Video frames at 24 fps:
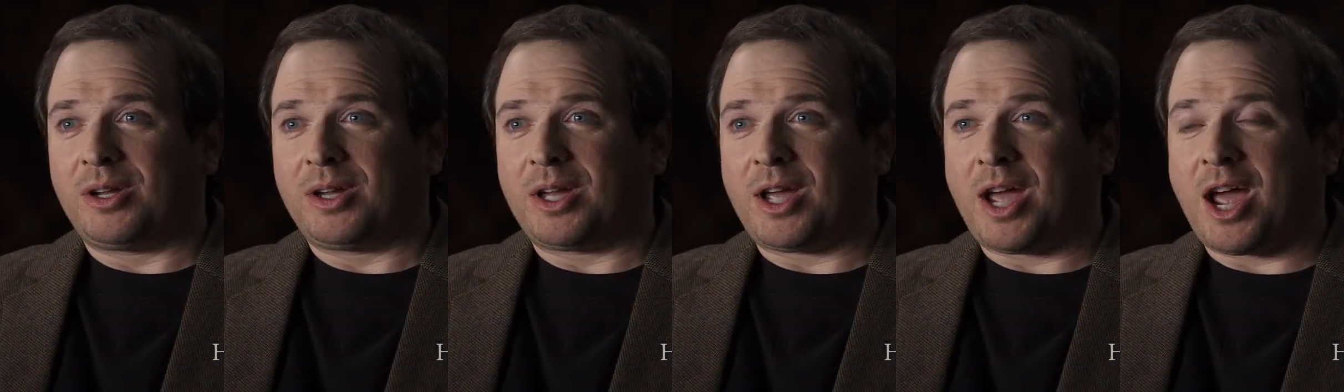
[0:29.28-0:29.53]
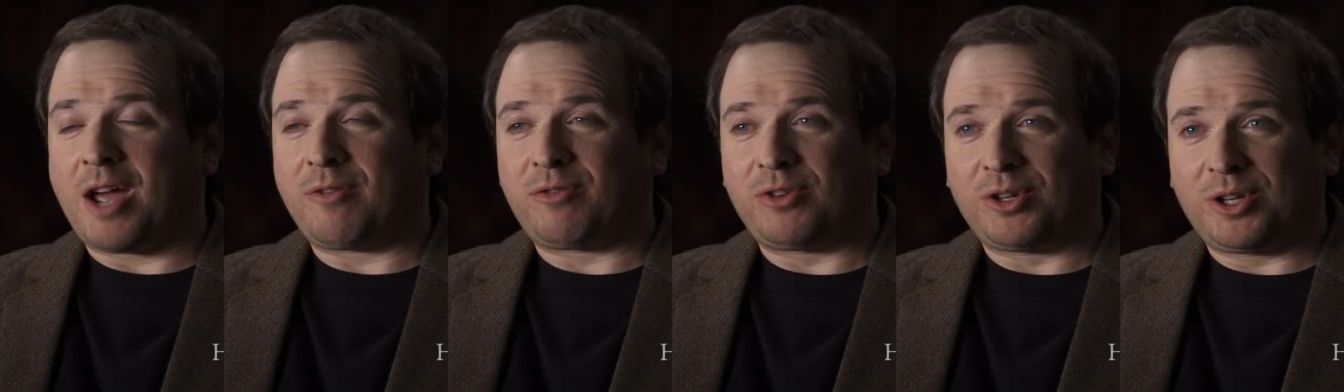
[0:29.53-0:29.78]

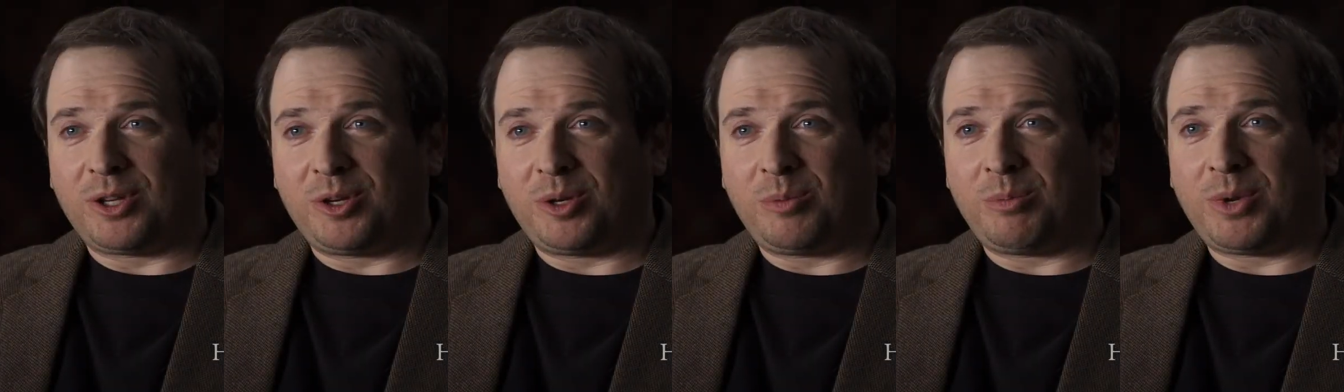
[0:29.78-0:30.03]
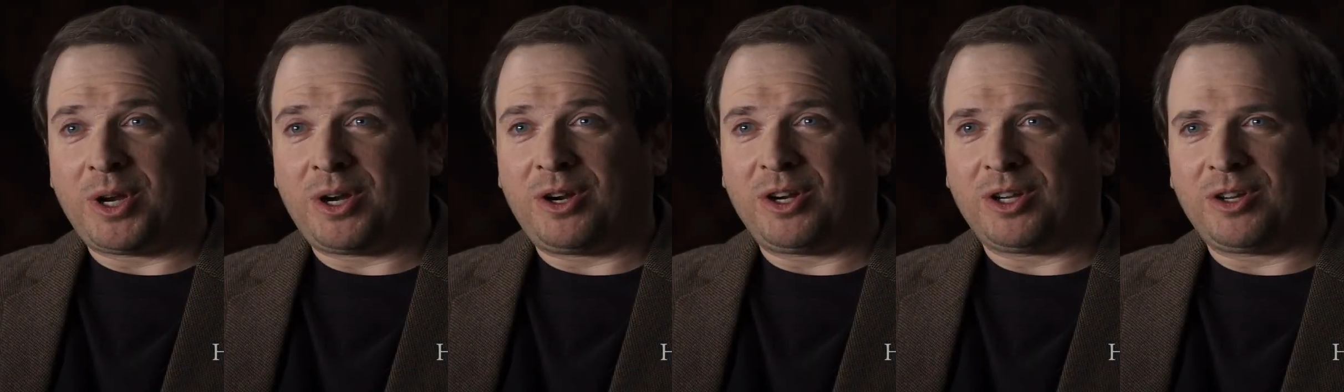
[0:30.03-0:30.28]

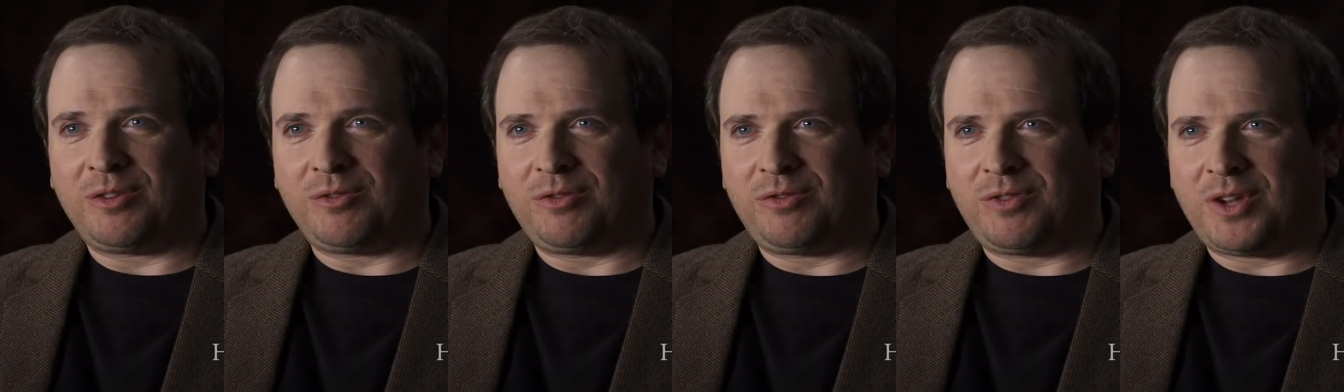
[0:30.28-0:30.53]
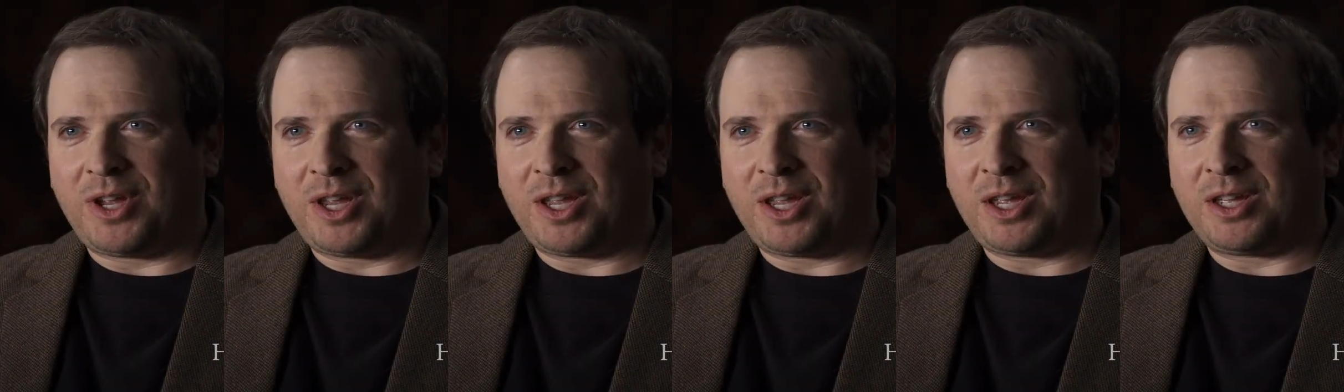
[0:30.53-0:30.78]
African-American
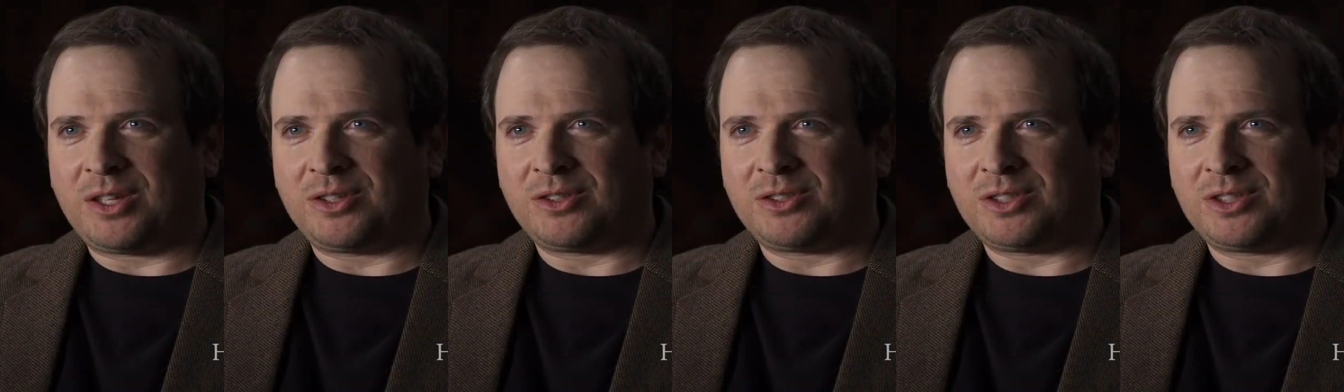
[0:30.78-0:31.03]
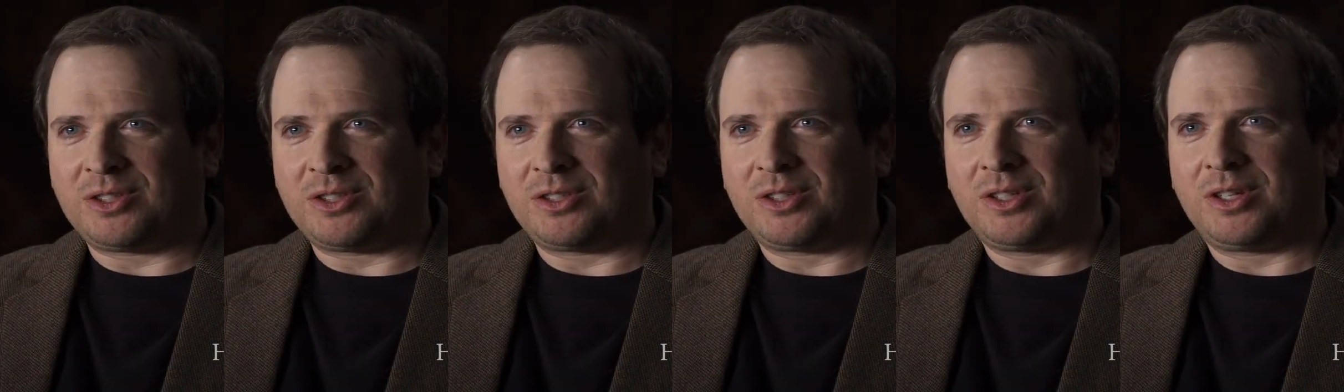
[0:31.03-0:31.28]

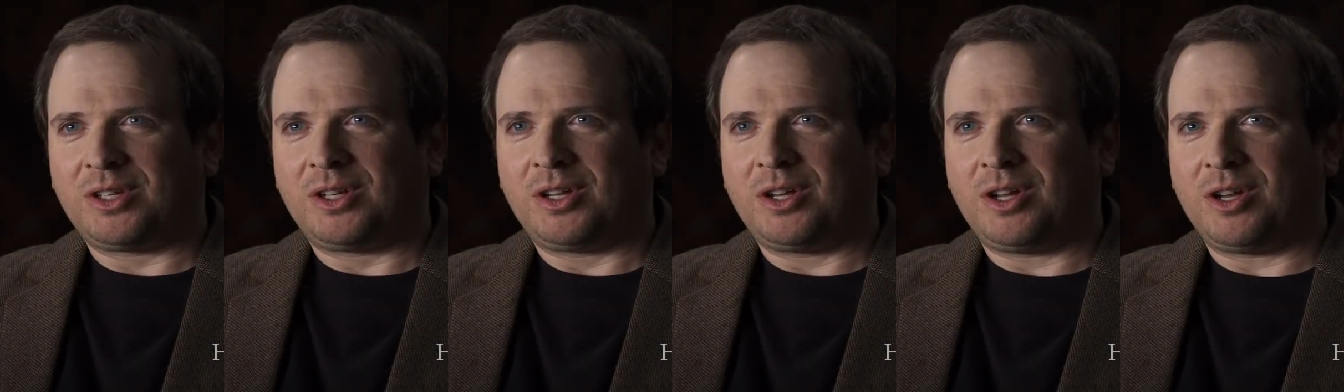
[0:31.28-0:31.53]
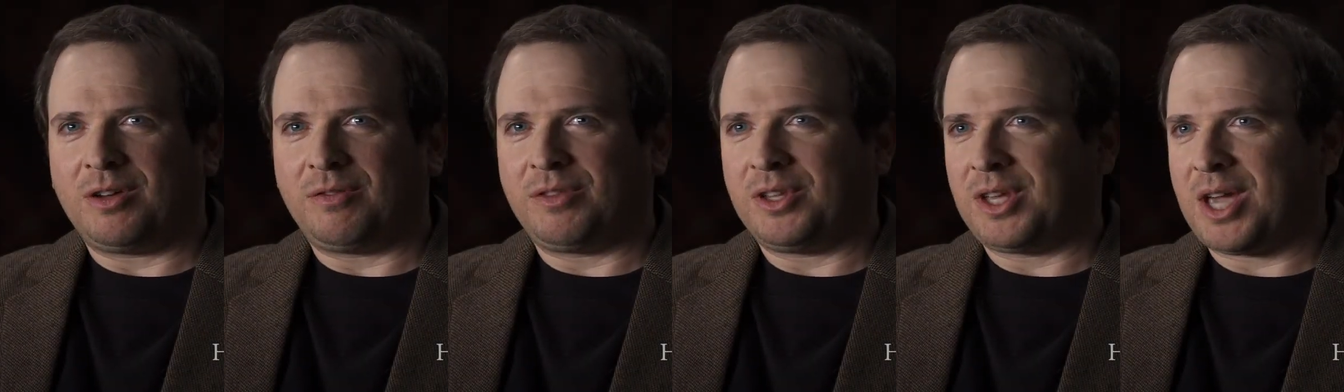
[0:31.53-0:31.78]
fans
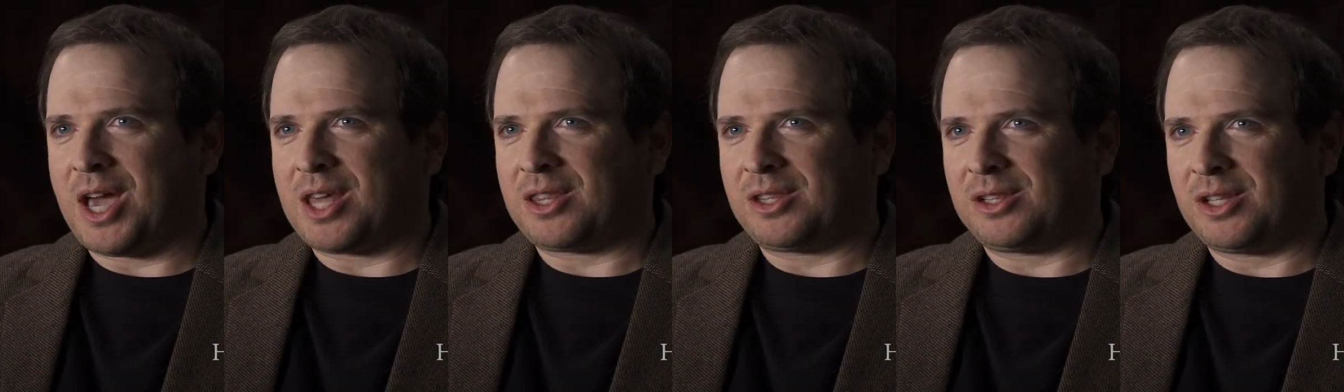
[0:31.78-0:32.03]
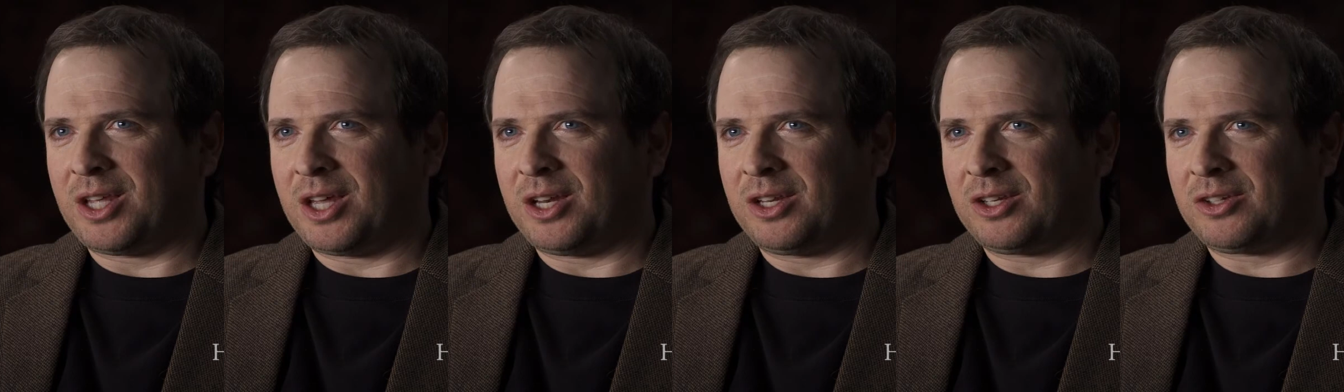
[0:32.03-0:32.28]
of the
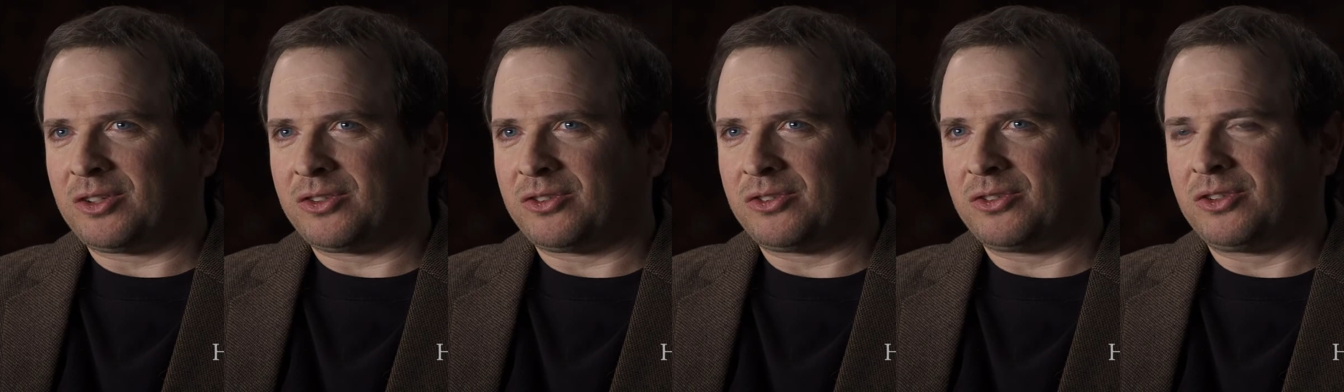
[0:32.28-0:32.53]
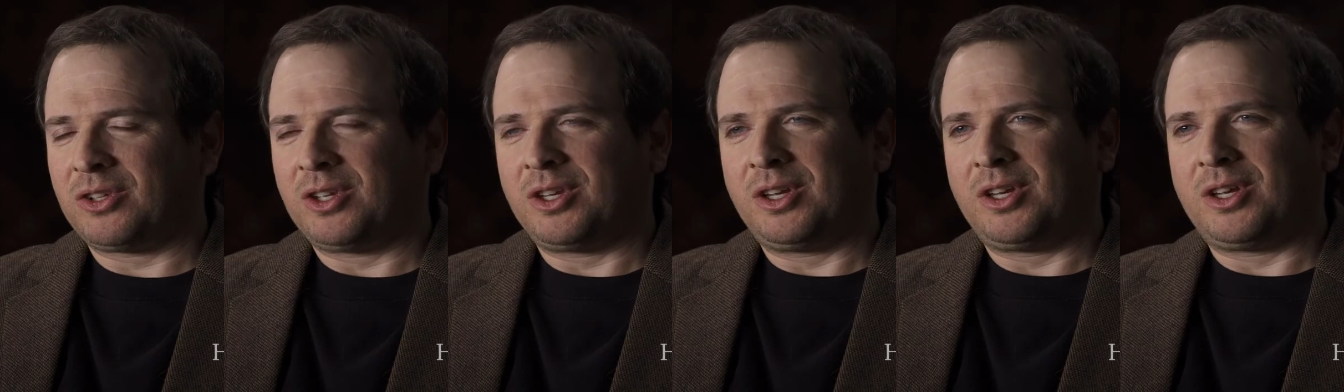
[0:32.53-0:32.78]

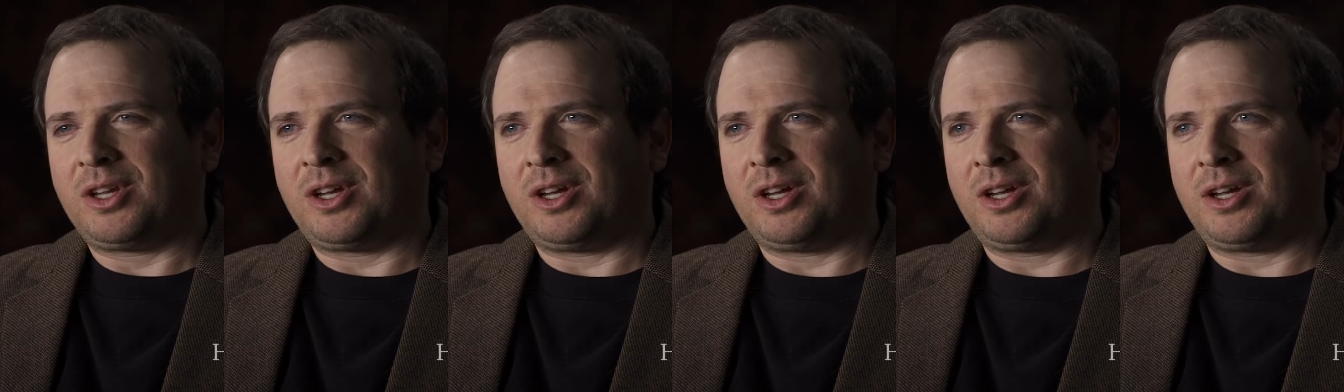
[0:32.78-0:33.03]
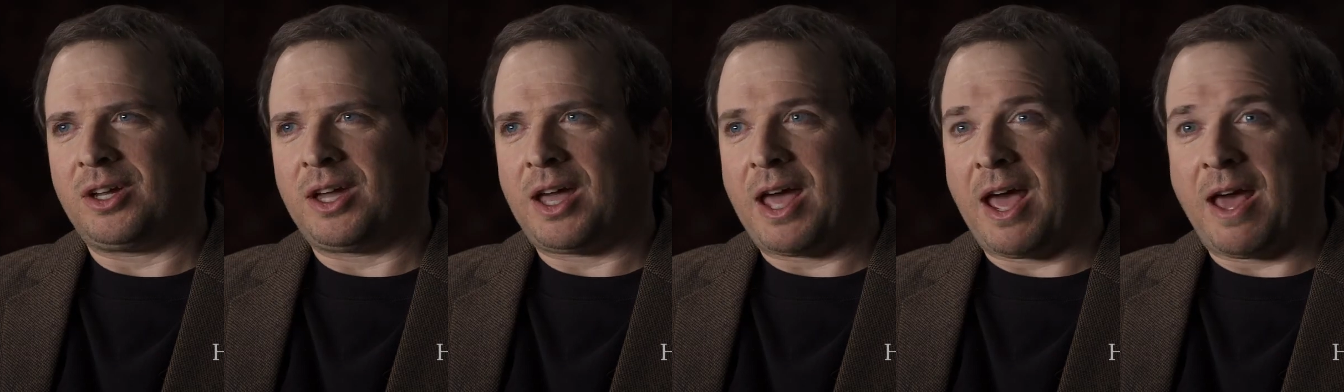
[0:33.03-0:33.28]
Athletics
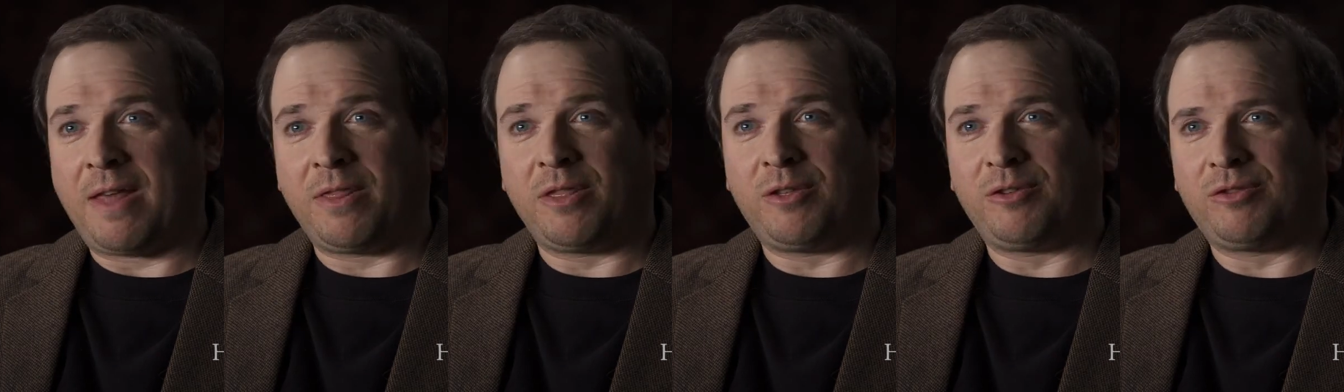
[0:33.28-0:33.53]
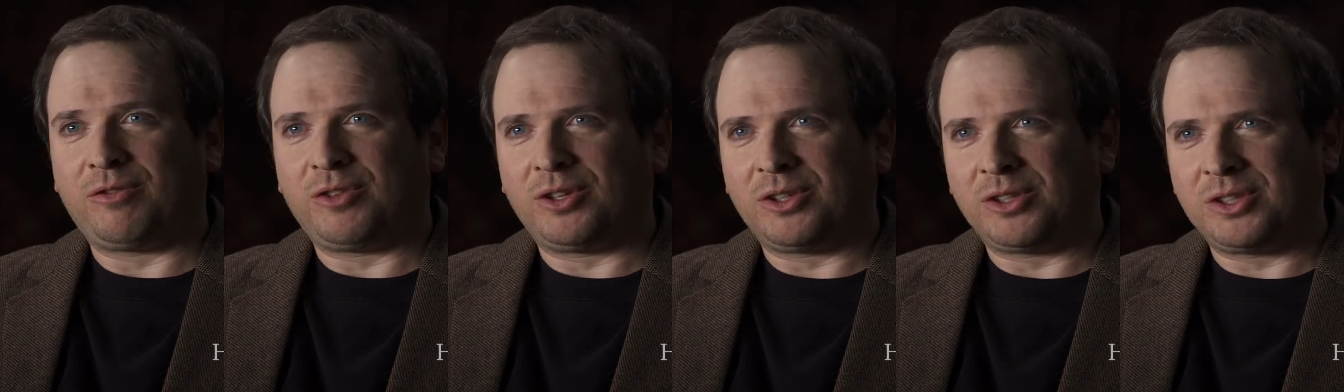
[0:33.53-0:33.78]
uh, and the
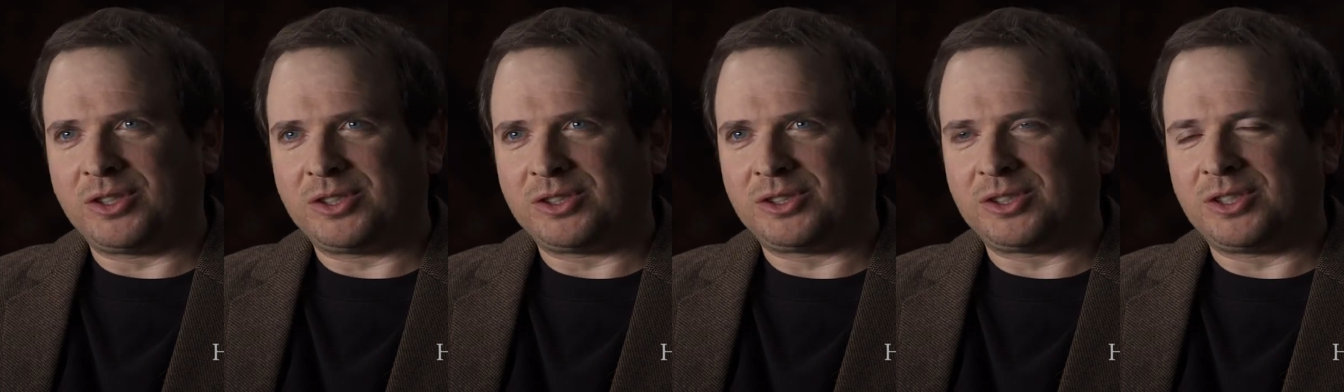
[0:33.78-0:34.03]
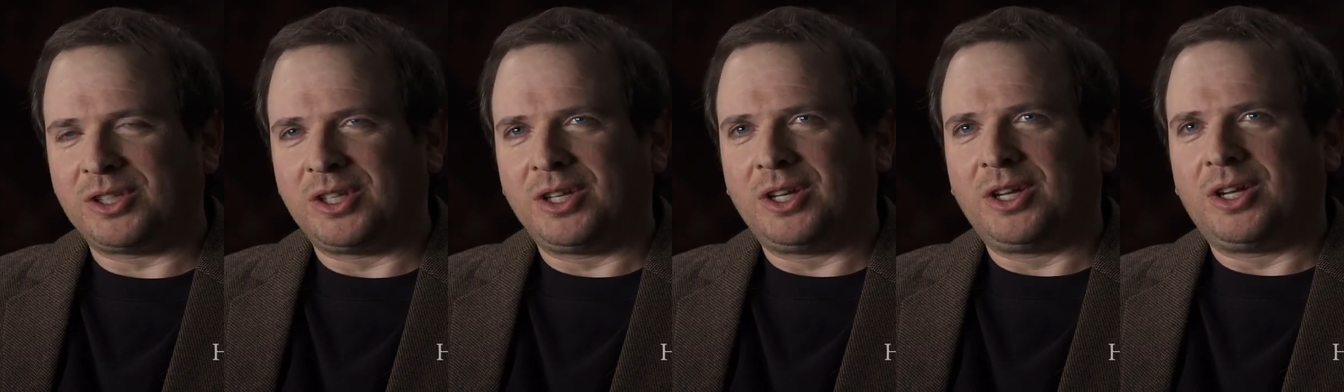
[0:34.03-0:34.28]
Phillies.